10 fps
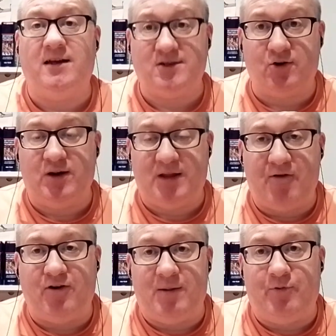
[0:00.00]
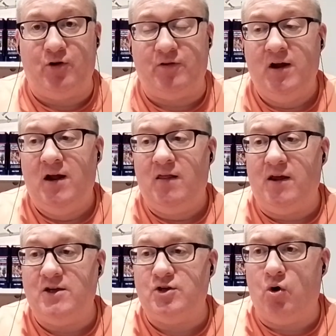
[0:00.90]
He's going to definitely prove
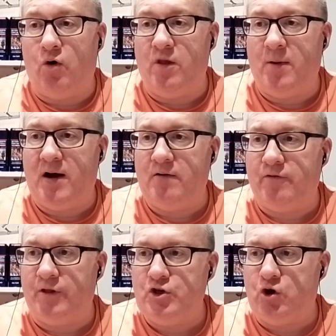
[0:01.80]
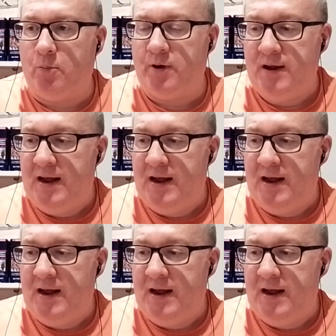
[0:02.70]
that he's not the man for the job.